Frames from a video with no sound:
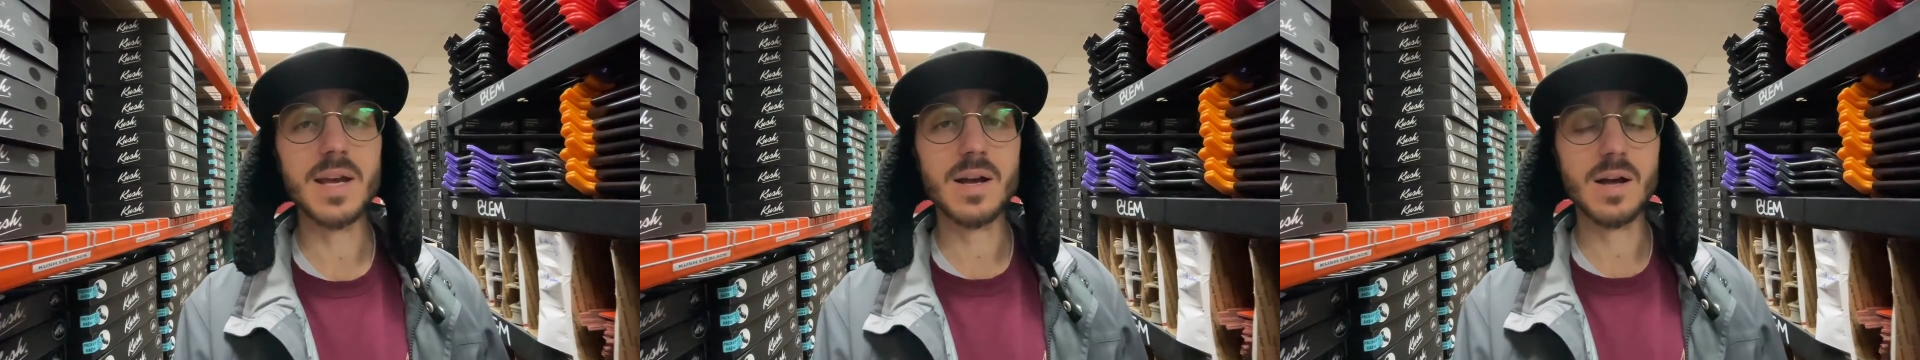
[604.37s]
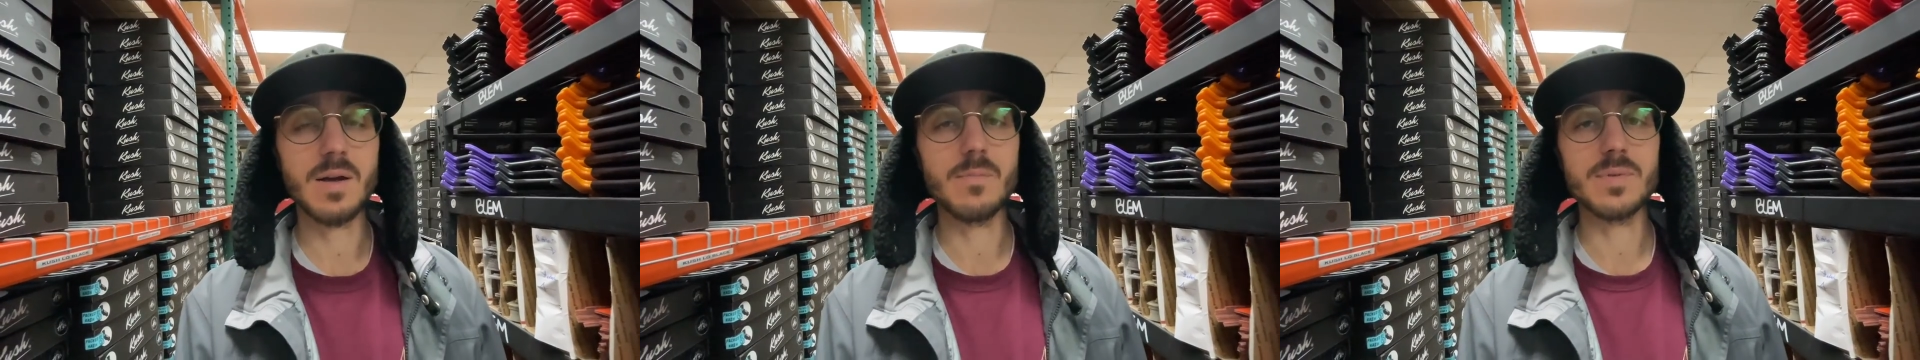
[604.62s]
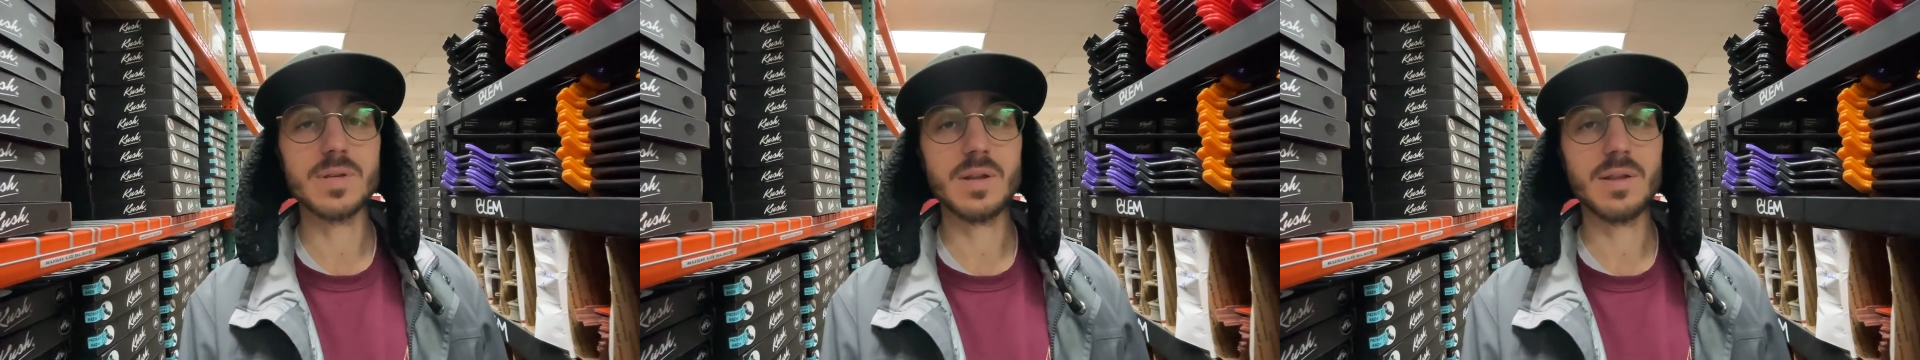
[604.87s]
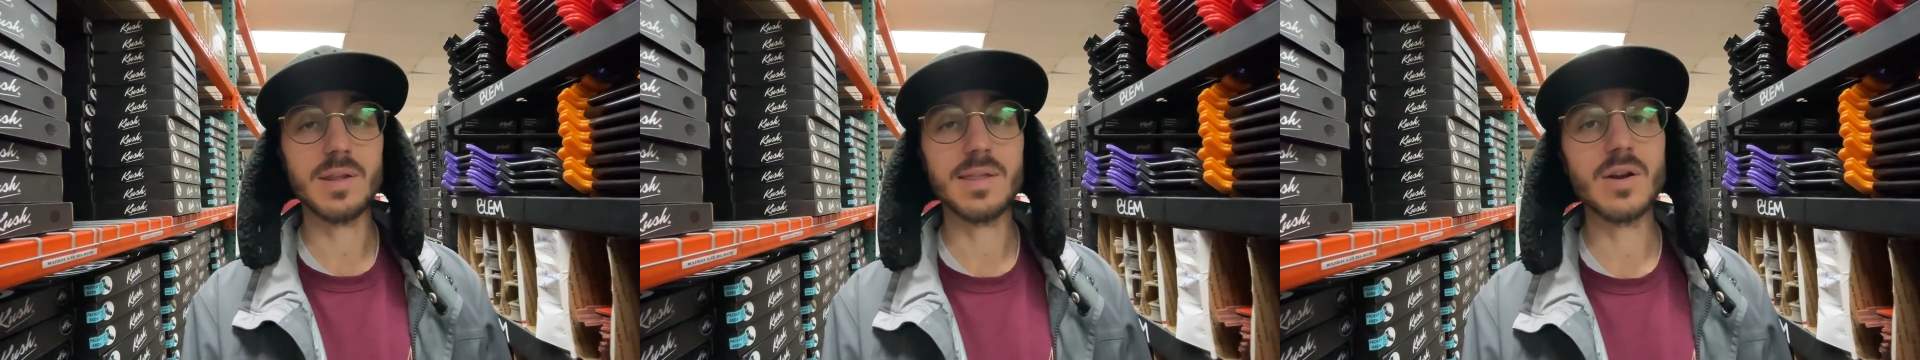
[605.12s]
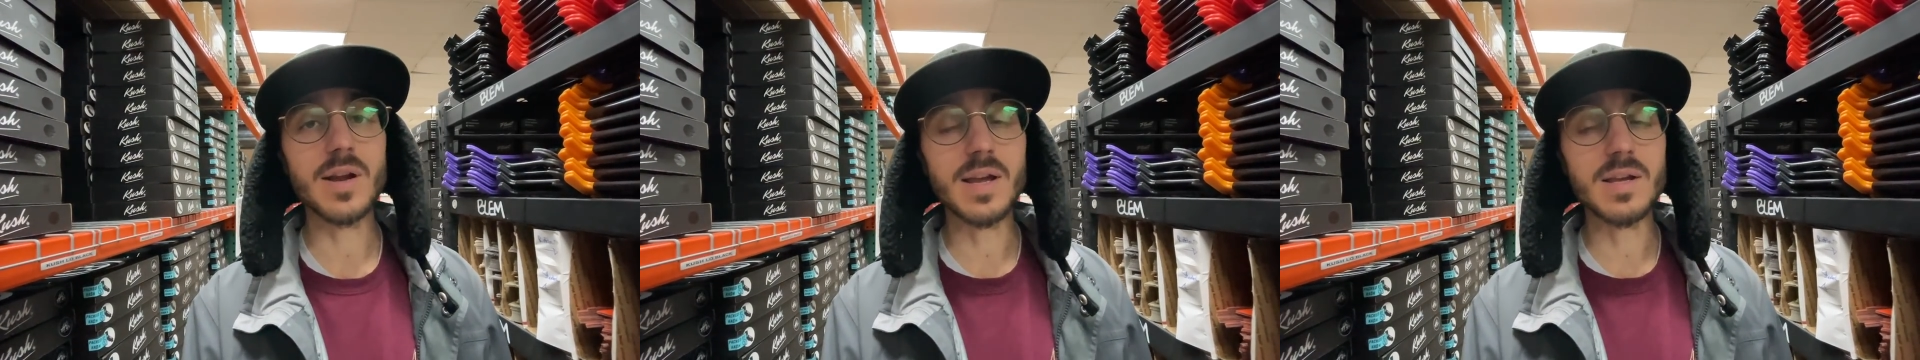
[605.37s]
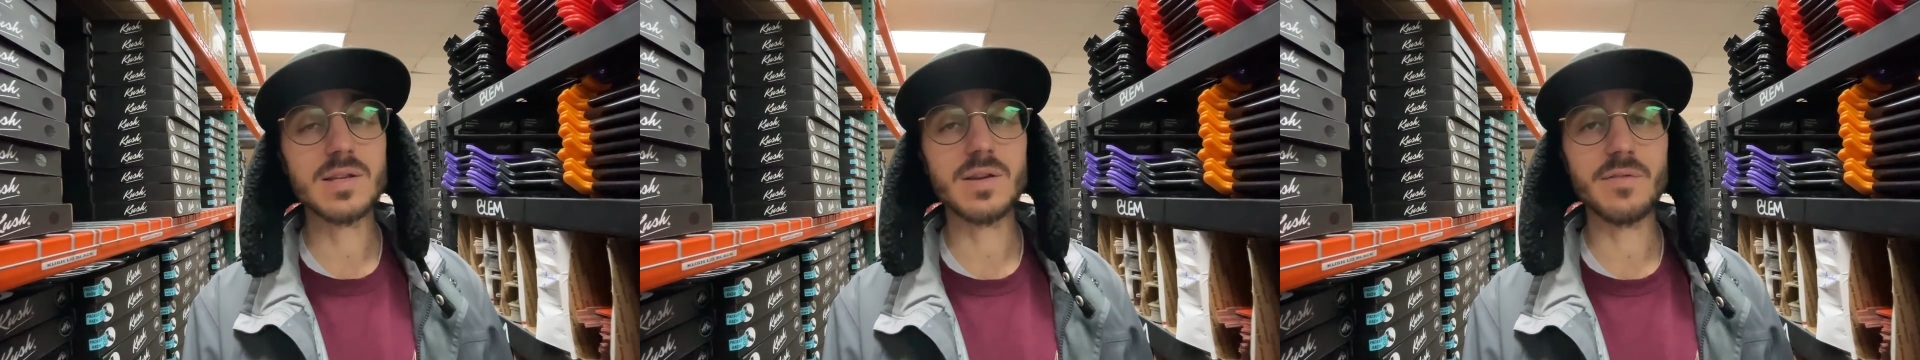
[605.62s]
comes that there
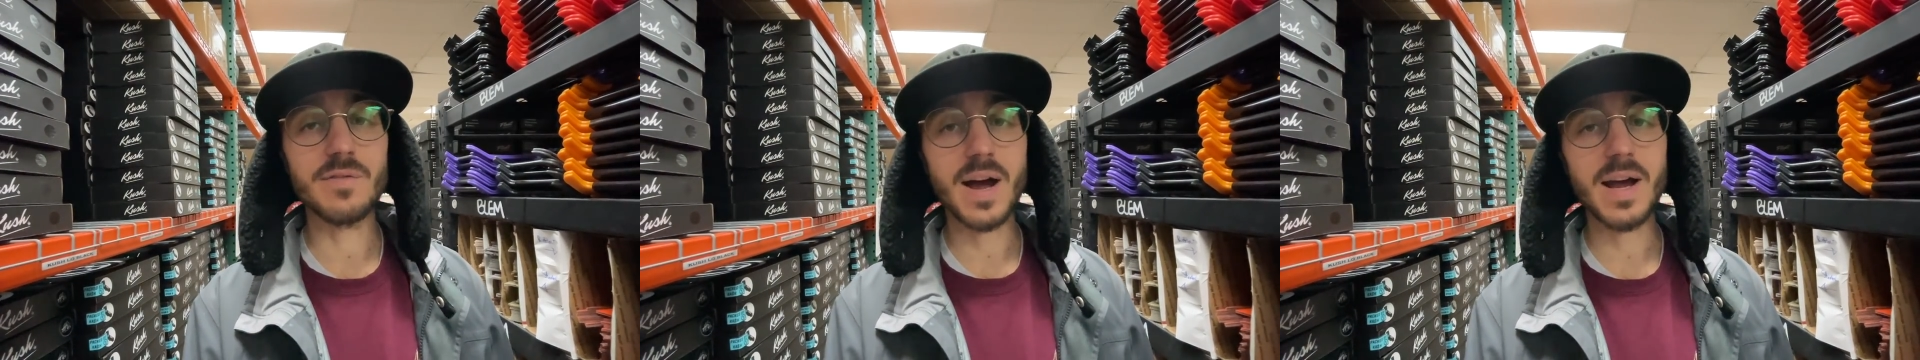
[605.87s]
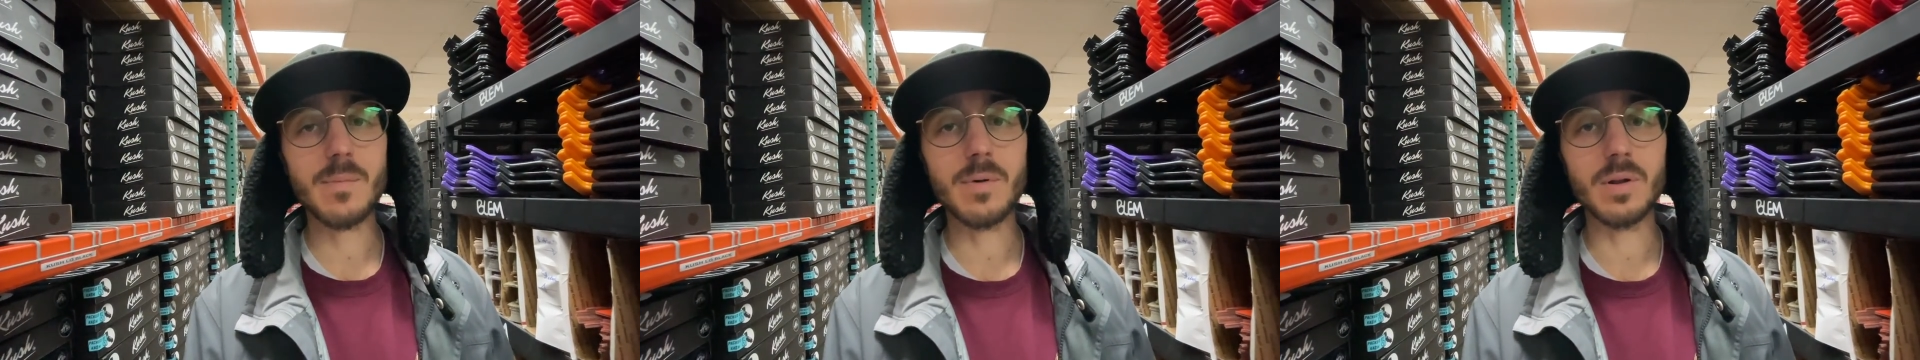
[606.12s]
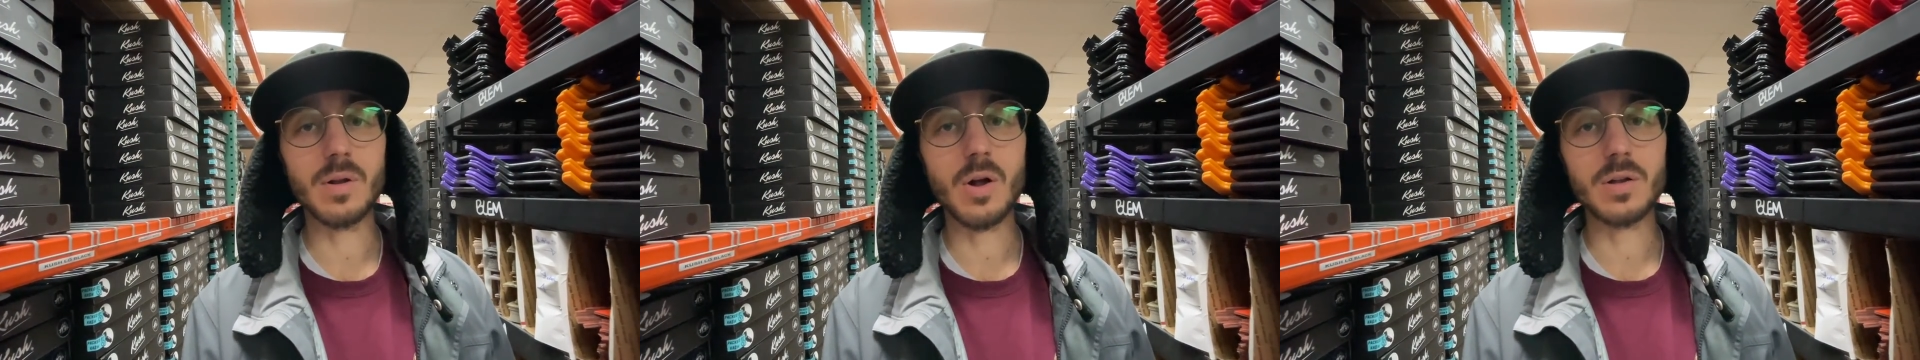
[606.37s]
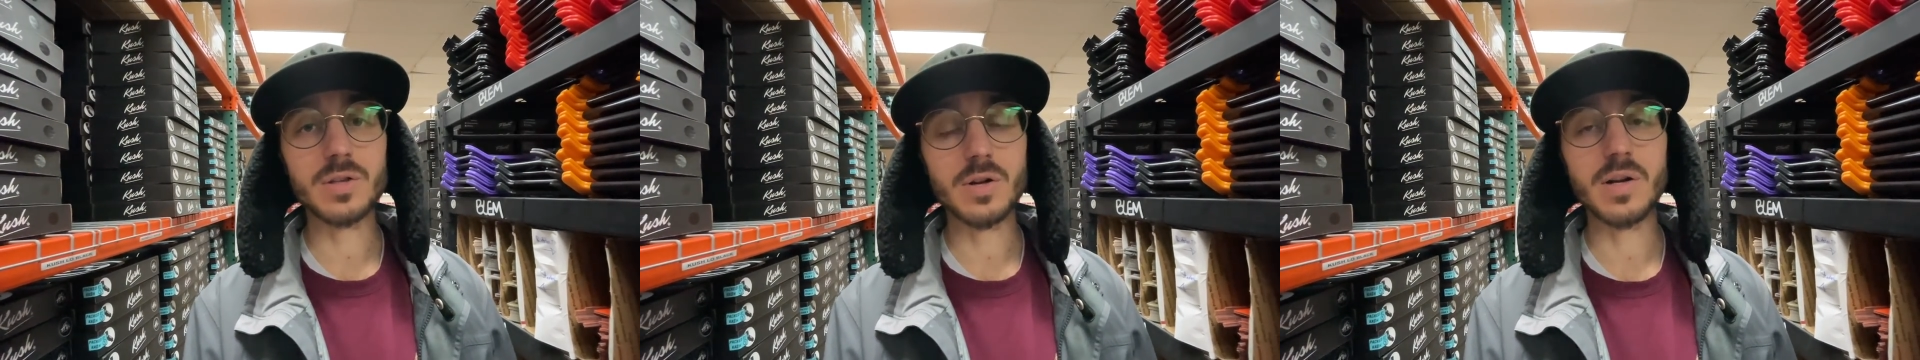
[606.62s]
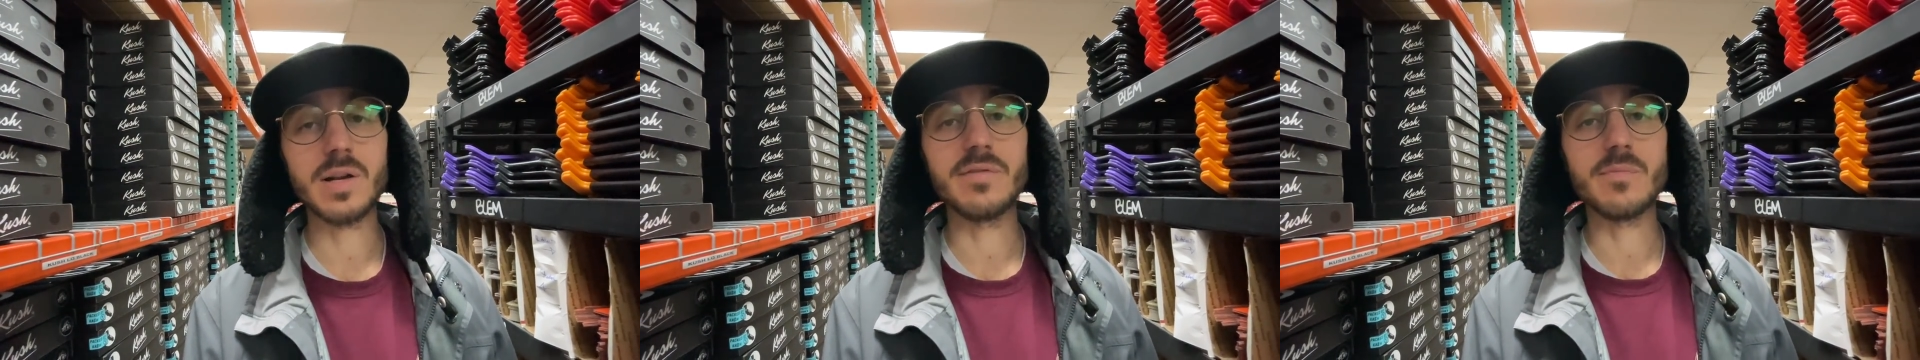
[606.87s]
is a viable alternative